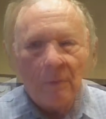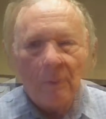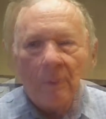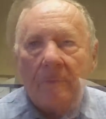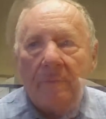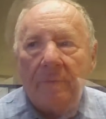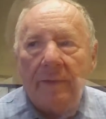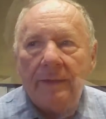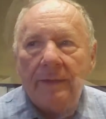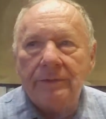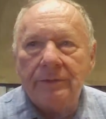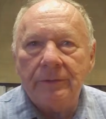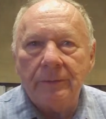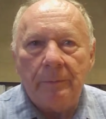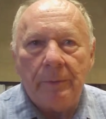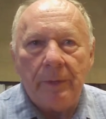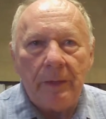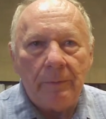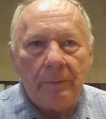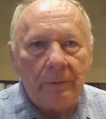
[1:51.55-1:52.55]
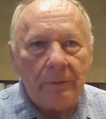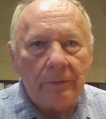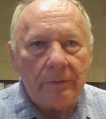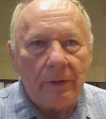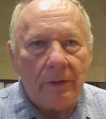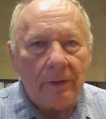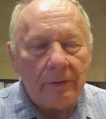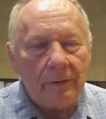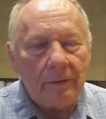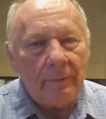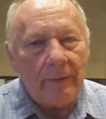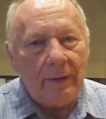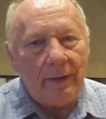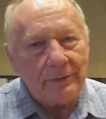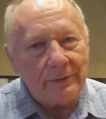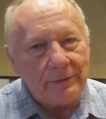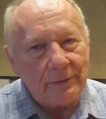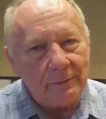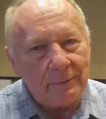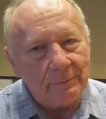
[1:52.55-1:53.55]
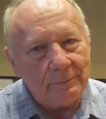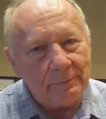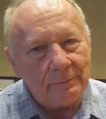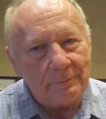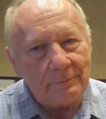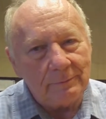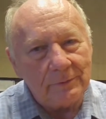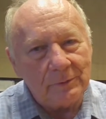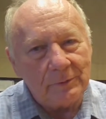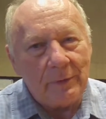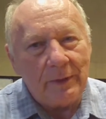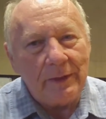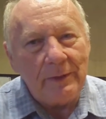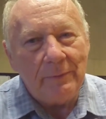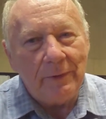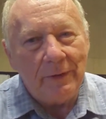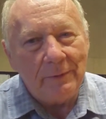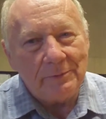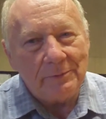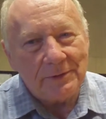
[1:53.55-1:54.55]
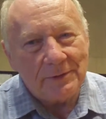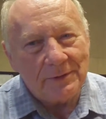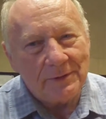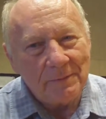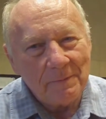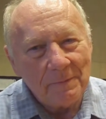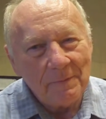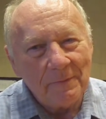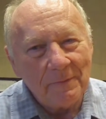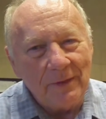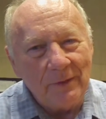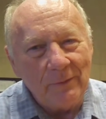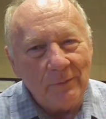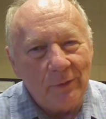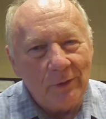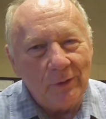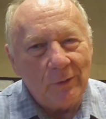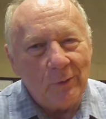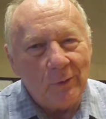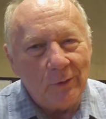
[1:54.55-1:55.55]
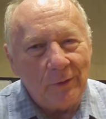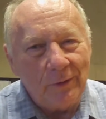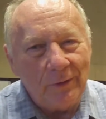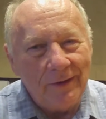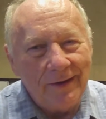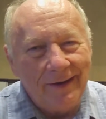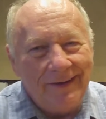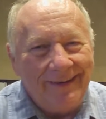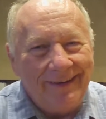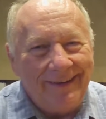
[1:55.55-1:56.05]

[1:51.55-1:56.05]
We've had some people talk about some speed bumps in one corner.